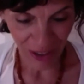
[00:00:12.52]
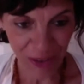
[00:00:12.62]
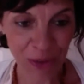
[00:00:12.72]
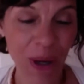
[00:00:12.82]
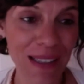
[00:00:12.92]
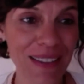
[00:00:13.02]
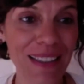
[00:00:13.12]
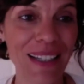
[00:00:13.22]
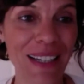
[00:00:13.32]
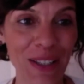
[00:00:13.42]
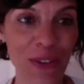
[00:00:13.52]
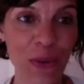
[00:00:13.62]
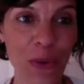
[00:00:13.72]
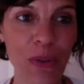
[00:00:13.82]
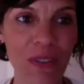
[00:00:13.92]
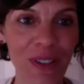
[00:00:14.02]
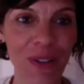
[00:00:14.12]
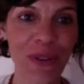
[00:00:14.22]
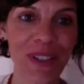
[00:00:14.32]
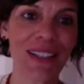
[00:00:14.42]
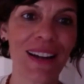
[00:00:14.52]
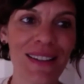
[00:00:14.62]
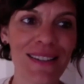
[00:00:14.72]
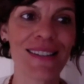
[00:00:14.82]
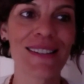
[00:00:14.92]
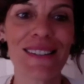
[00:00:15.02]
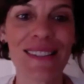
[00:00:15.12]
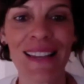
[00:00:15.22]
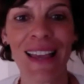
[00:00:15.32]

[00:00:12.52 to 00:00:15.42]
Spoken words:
to Attila and to all the organizers.